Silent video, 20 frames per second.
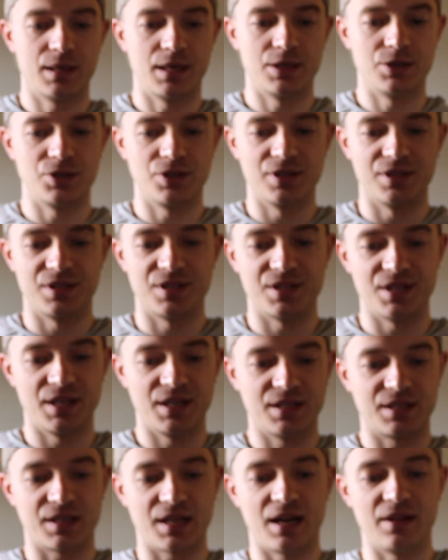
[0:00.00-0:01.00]
As you can see,
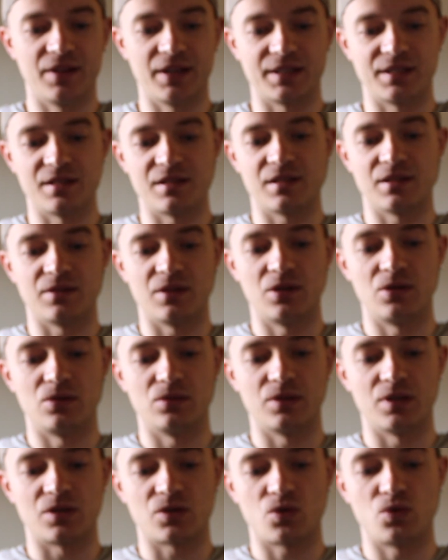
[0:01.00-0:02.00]
it's got like this
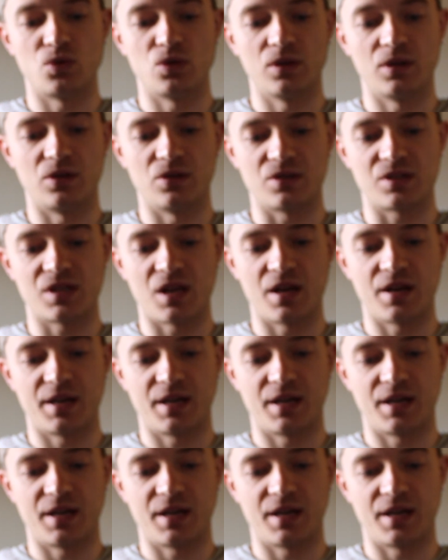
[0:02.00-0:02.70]
cool little sun